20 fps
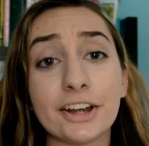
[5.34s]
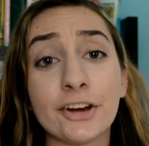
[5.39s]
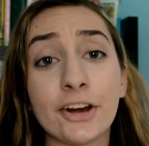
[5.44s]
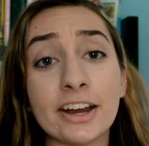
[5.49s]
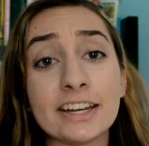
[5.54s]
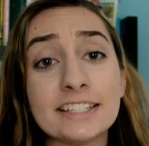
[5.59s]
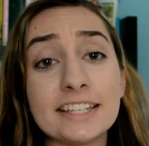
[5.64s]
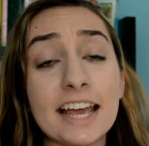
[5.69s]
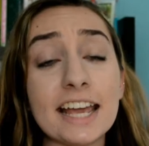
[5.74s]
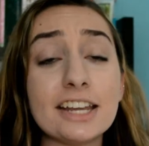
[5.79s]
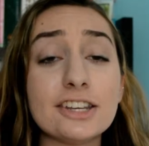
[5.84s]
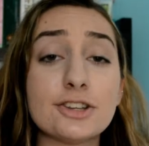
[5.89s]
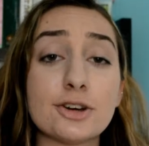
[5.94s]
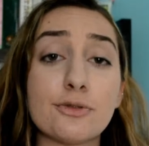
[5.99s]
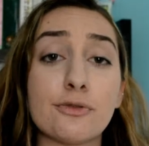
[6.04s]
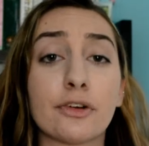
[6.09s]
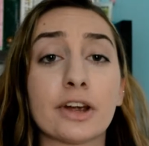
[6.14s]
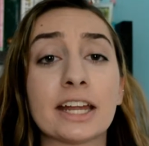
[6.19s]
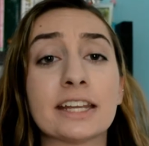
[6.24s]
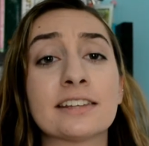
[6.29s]
great day.
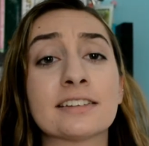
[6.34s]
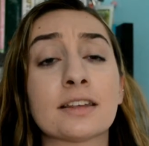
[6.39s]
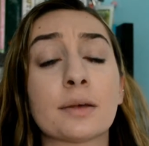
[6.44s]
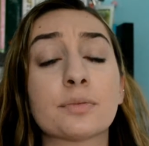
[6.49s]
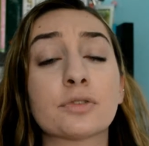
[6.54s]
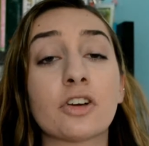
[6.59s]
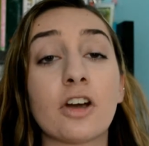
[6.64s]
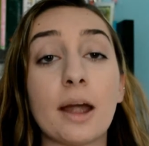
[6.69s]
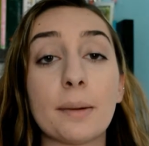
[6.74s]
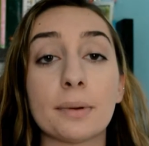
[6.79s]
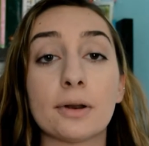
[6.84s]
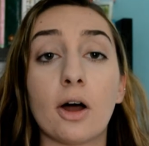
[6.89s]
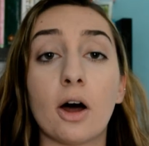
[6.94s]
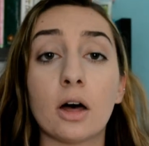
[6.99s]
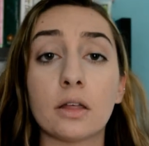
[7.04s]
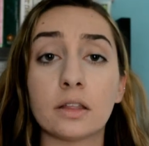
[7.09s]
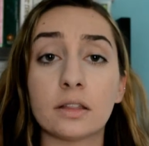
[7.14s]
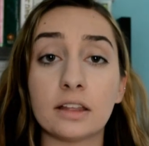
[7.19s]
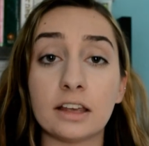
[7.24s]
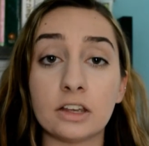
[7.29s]
Don't forget to subscribe and
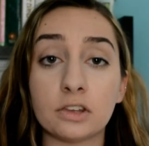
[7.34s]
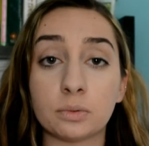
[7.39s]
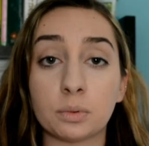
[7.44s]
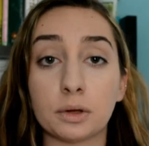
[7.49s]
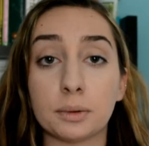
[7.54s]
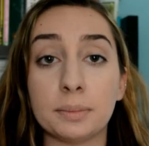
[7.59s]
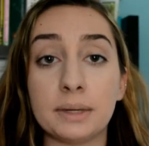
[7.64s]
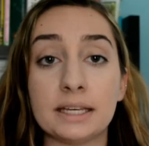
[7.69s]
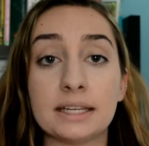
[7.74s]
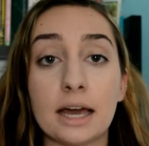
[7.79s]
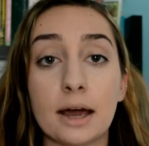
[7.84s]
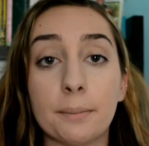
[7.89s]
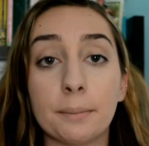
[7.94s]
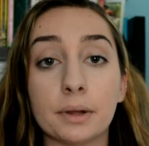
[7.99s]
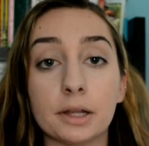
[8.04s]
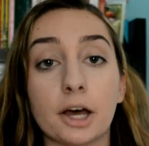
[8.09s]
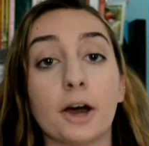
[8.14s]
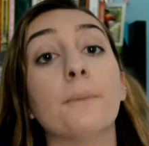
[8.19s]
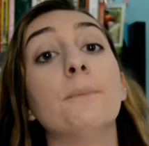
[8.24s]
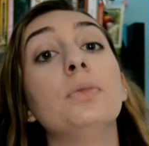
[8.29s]
all the links will be down
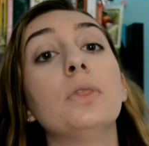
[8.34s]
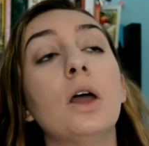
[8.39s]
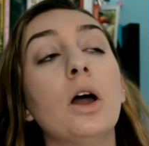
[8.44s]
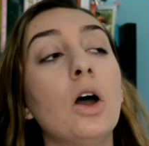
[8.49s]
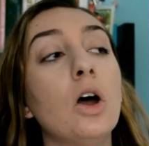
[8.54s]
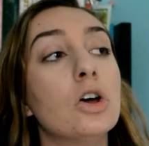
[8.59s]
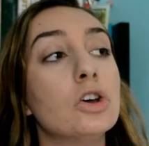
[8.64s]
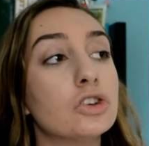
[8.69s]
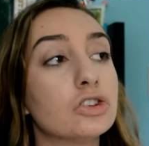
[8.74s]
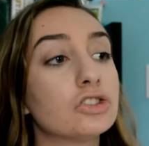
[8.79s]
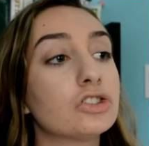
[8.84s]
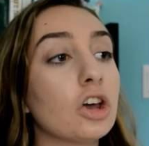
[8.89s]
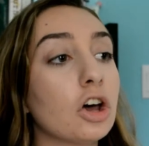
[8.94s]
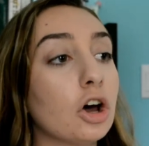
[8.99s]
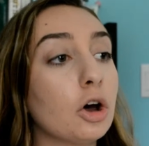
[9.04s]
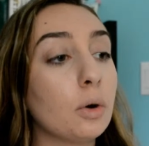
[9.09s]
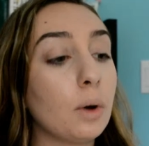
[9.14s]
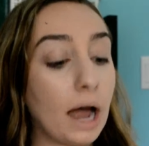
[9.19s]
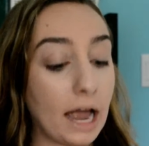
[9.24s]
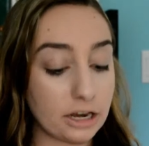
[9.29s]
below.
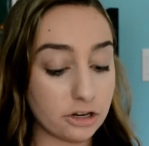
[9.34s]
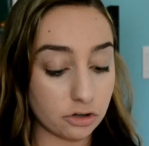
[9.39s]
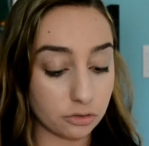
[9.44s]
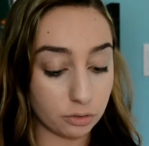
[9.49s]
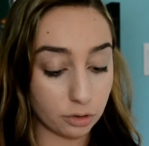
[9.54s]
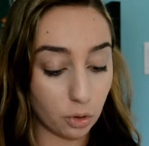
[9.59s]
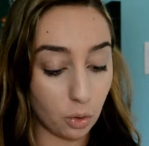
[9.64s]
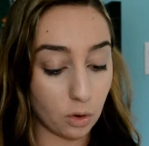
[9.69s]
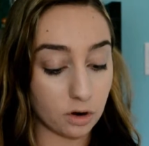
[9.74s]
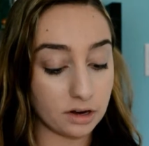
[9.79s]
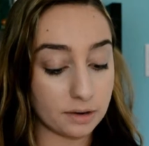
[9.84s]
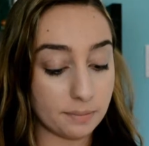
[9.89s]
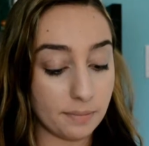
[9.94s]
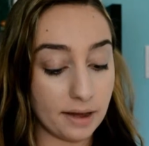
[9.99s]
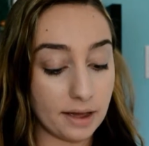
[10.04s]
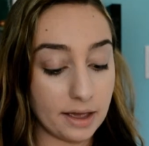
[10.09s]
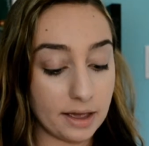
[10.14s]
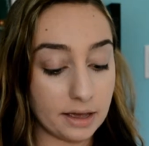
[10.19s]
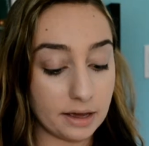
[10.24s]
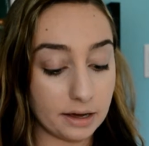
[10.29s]
So I just recorded
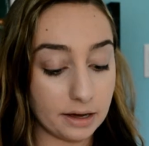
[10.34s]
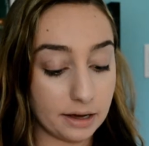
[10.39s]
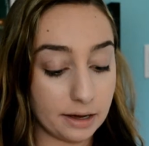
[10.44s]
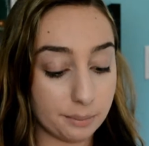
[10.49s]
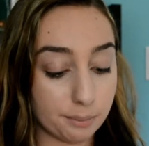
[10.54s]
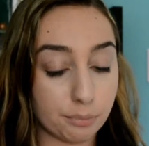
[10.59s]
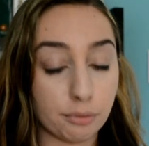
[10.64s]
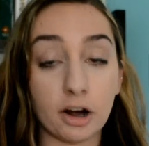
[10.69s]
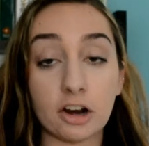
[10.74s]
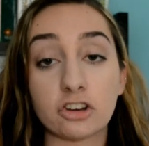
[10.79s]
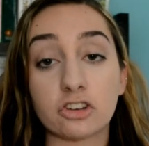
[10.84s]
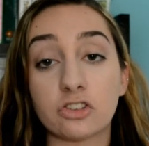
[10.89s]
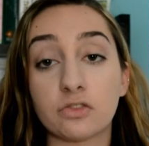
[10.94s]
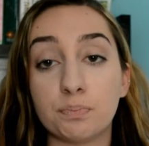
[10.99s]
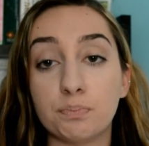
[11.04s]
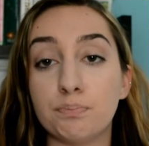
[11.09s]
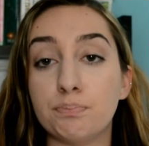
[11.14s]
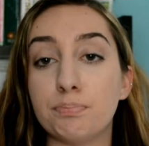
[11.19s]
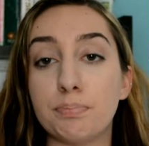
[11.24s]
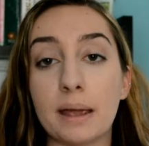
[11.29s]
my uh, brush,
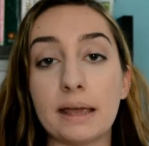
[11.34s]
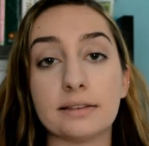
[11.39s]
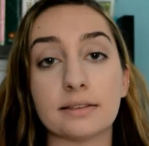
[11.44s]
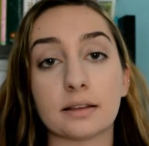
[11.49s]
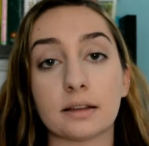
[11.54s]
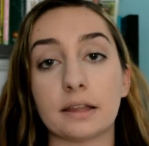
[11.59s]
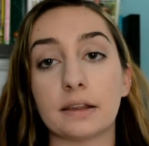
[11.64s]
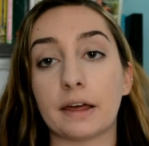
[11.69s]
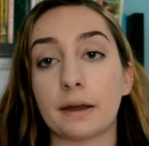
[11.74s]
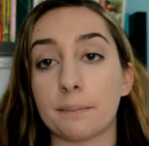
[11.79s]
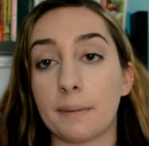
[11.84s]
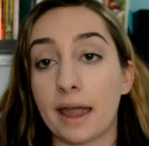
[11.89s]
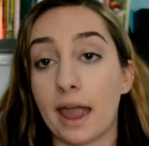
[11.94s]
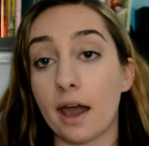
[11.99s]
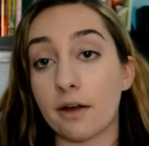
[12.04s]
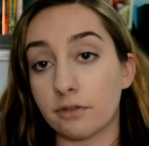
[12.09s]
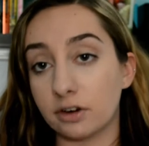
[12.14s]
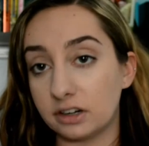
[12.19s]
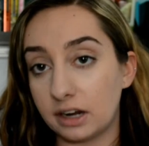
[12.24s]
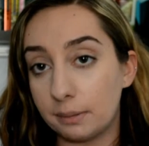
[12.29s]
basically like my
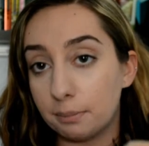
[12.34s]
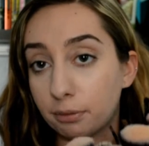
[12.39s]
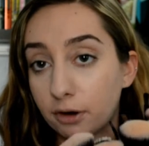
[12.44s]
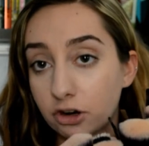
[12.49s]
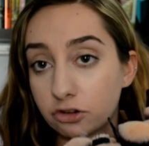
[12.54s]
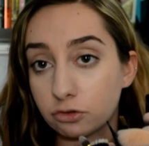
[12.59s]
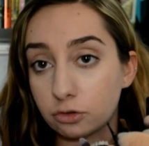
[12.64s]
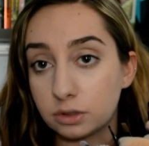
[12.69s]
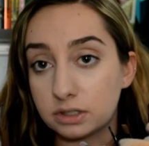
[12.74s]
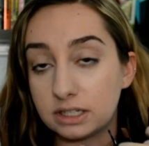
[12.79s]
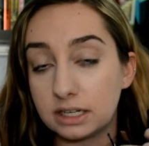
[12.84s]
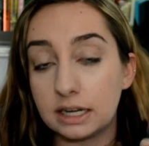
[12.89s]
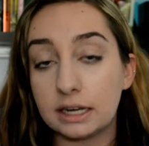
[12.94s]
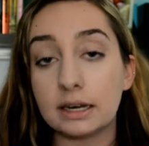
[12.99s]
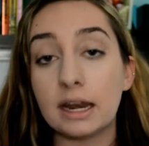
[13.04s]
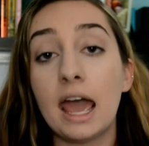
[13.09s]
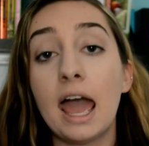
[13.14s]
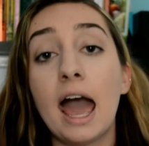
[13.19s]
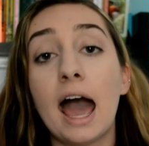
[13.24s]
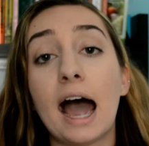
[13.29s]
everyday brush
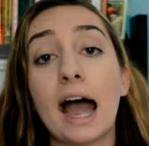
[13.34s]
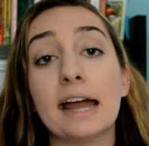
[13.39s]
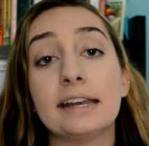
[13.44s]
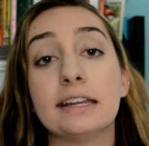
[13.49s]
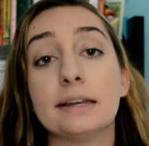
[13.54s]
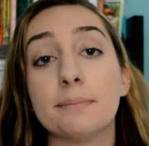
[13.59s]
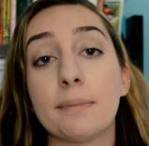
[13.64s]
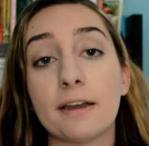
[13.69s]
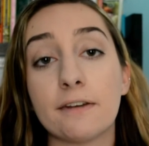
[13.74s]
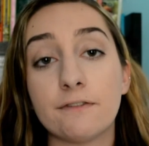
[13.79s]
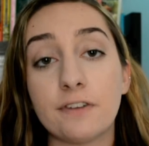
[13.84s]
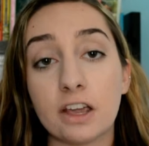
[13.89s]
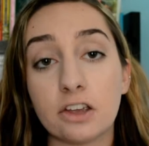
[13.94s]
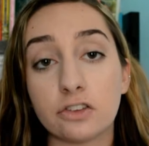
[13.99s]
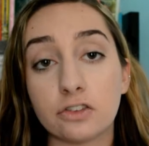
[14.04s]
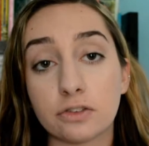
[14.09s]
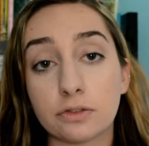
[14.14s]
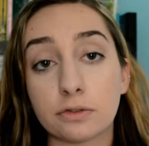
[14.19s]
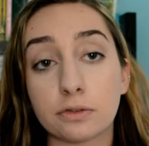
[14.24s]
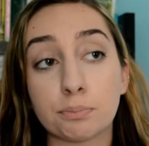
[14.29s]
routine. I did my
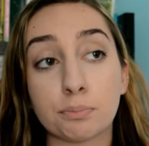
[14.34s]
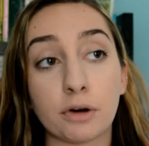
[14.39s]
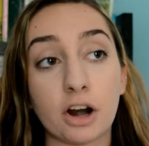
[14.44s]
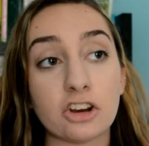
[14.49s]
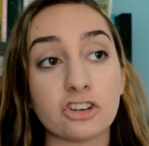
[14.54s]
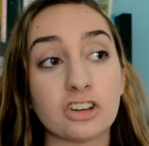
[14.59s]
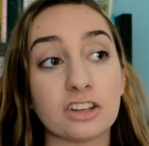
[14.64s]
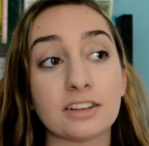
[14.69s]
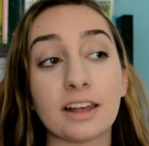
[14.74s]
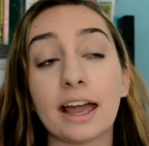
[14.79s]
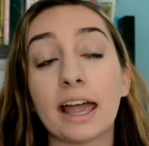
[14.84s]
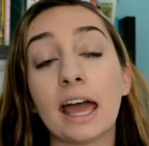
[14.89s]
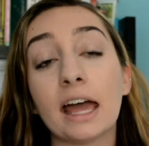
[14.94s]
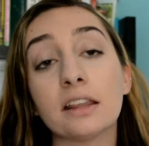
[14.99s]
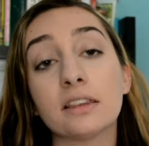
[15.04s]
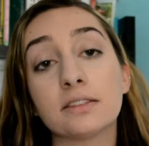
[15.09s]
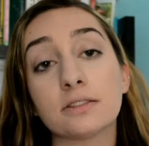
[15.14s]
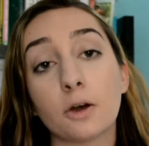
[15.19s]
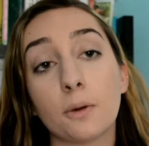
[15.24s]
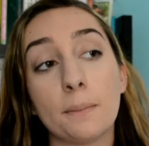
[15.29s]
face brushes. I
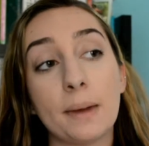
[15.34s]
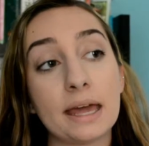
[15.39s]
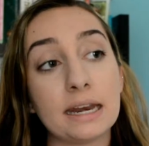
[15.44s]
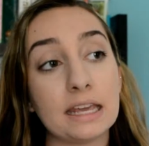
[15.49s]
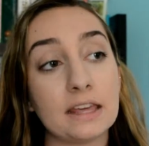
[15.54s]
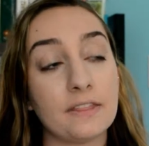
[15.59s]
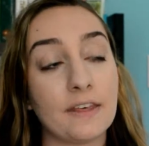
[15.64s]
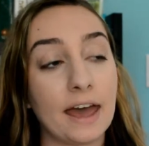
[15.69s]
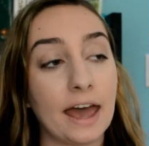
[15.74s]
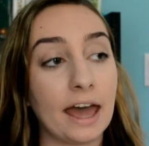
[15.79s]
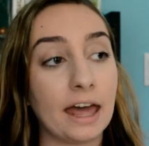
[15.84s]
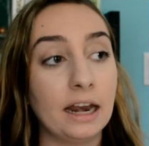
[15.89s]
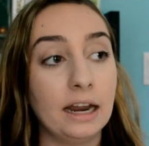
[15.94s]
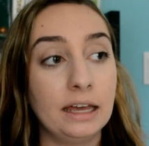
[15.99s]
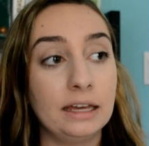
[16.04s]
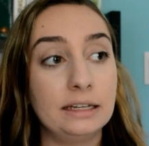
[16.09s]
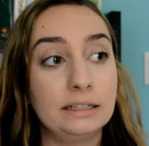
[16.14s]
had so many that